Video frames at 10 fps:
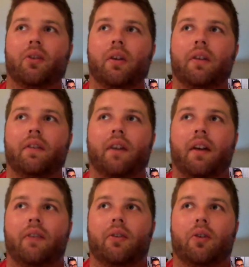
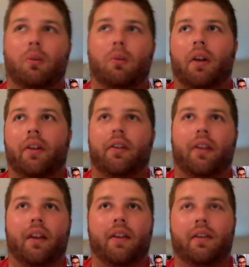25 year old brother
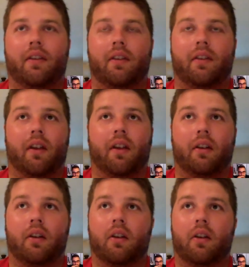that's just
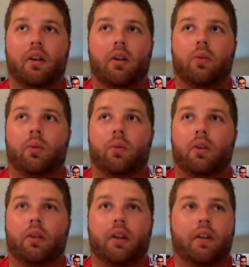like
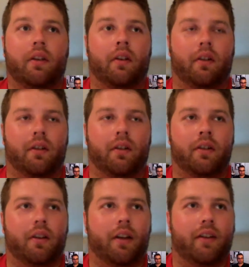really into
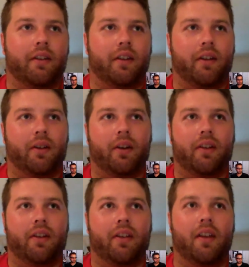into like just like
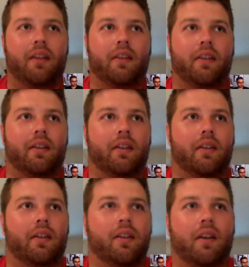crazy things and
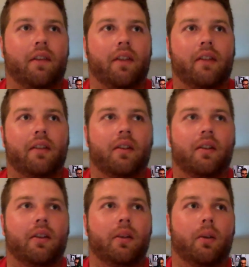just the stuff that you know
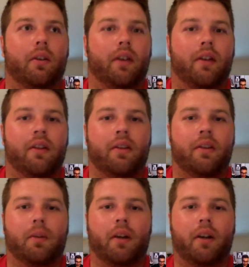he works out in his
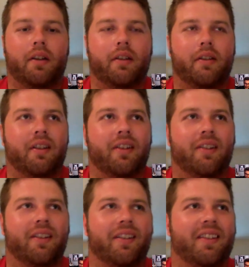brain and you know
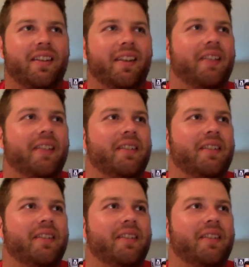it's uh,